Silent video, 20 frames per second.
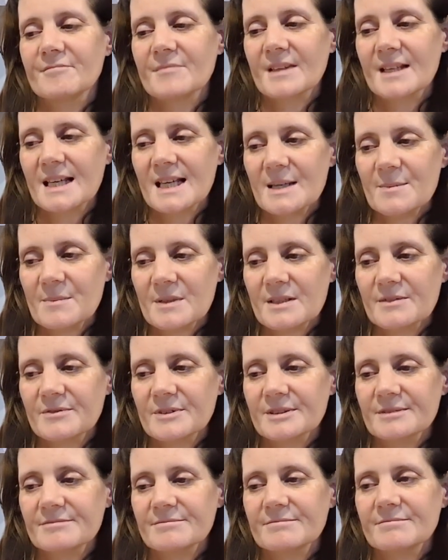keep
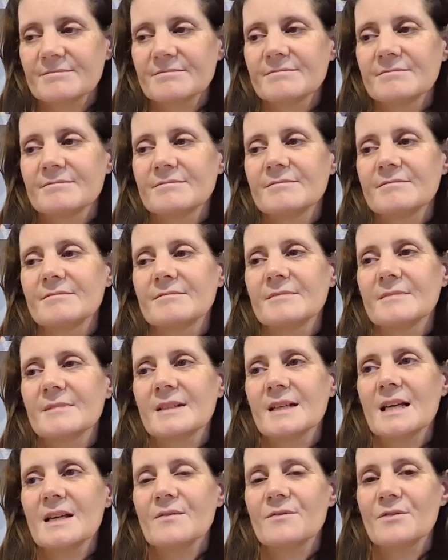living,
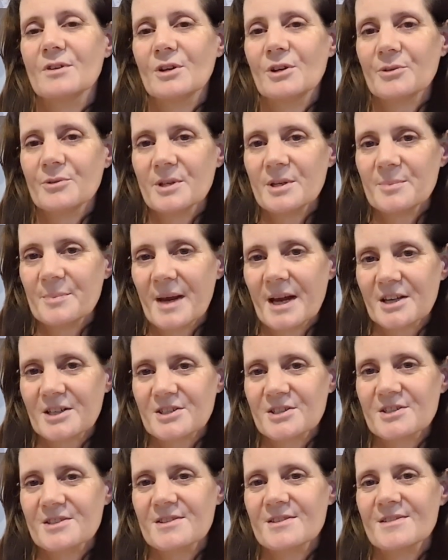keep following your
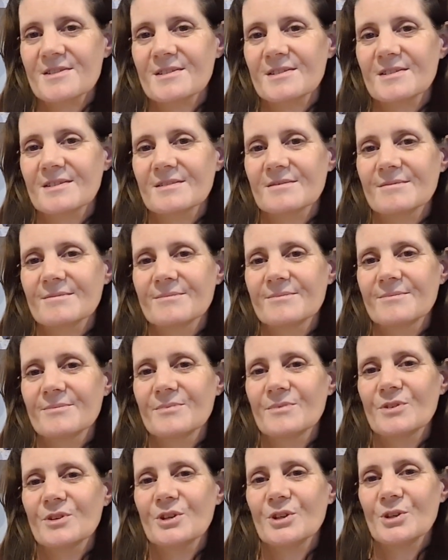passions.
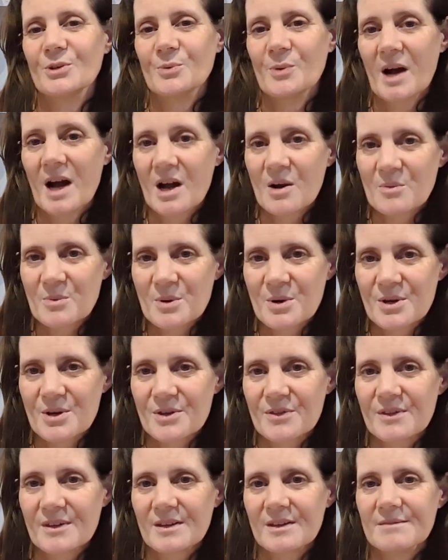You are
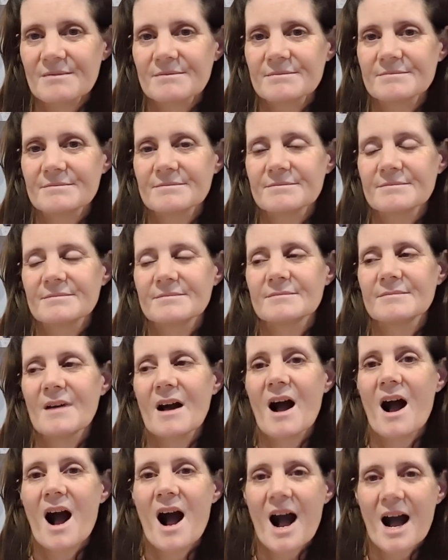worthy.
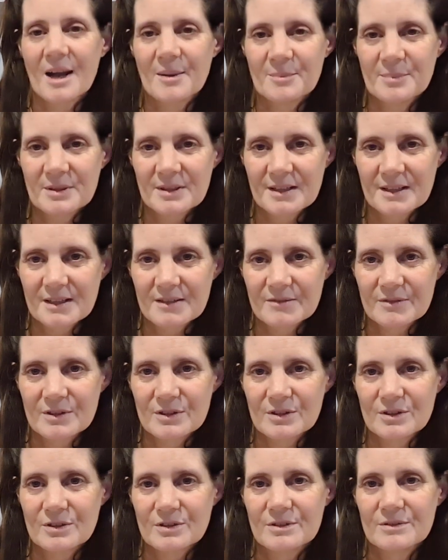I believe
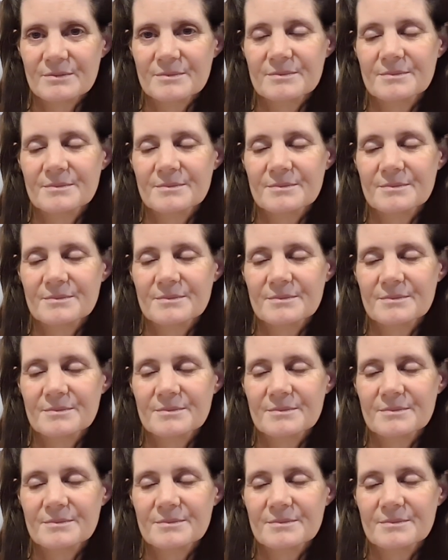in you.